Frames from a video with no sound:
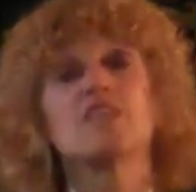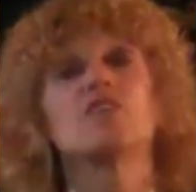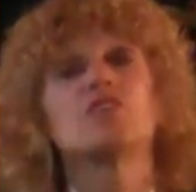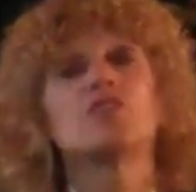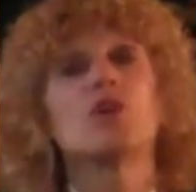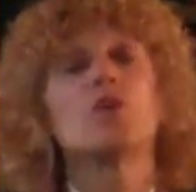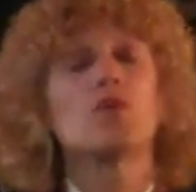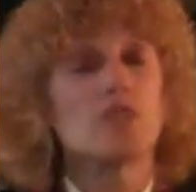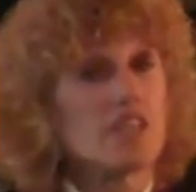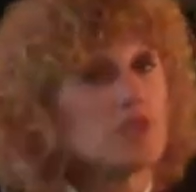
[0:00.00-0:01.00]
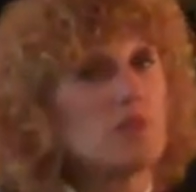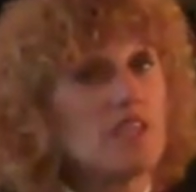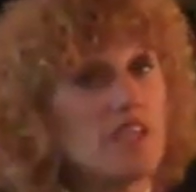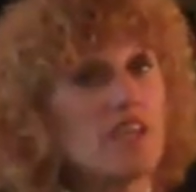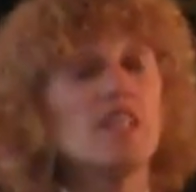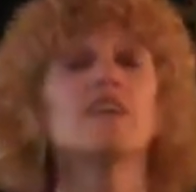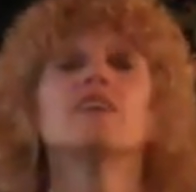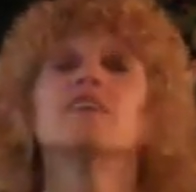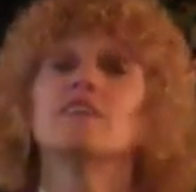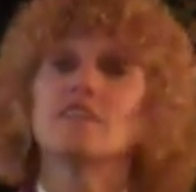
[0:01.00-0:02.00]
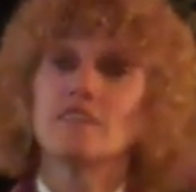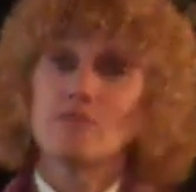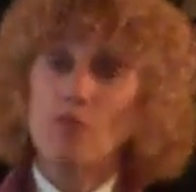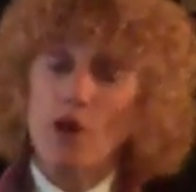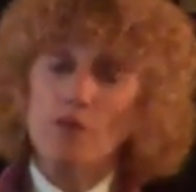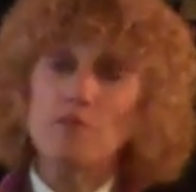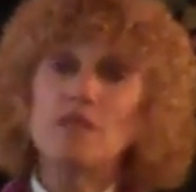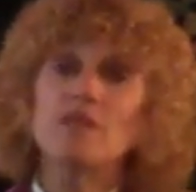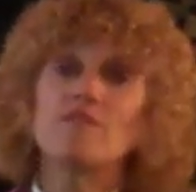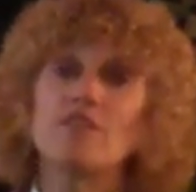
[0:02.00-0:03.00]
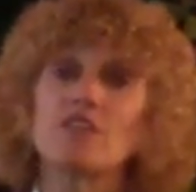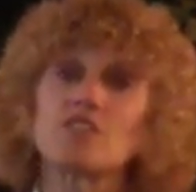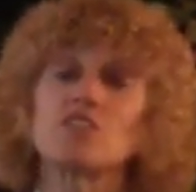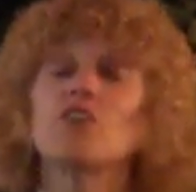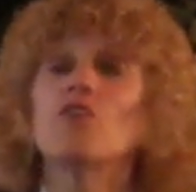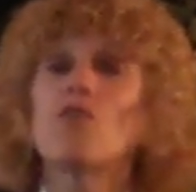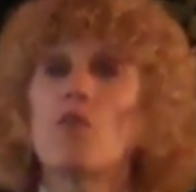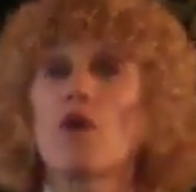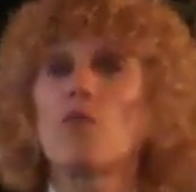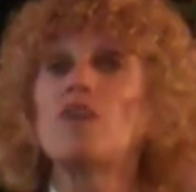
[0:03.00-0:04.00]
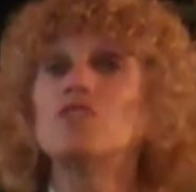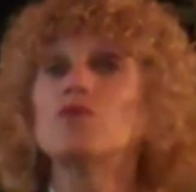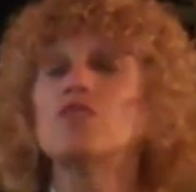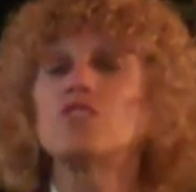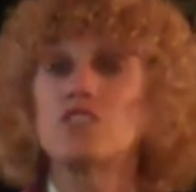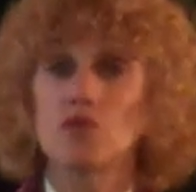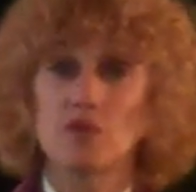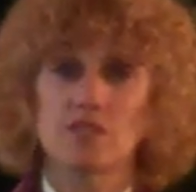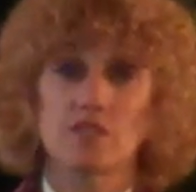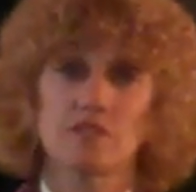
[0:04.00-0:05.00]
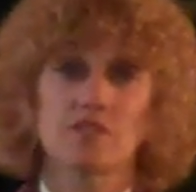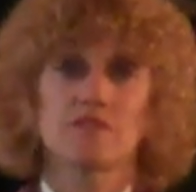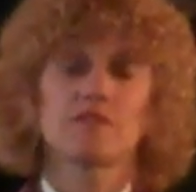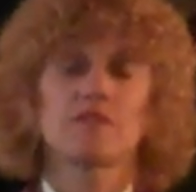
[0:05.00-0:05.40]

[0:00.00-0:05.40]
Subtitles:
So let's begin part B of this, where we do the sequences.